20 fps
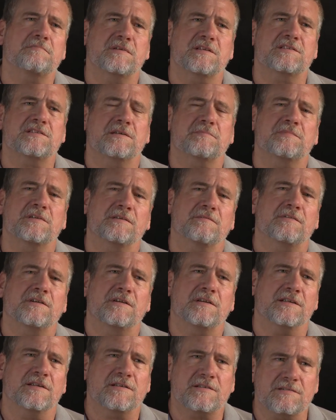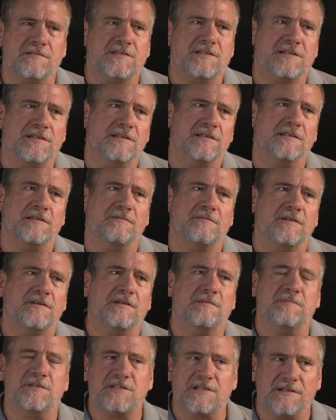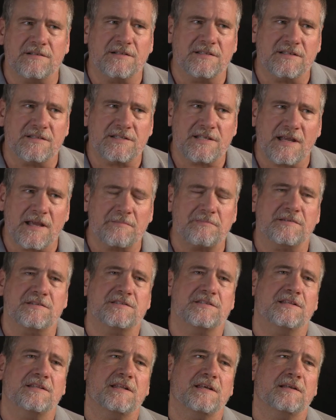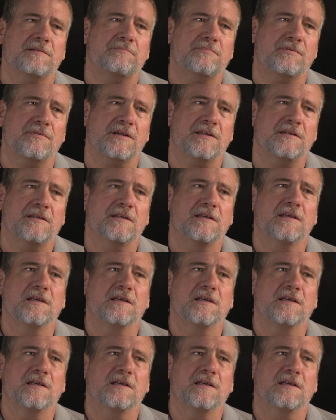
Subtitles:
but something very interesting and very mysterious happens at that point,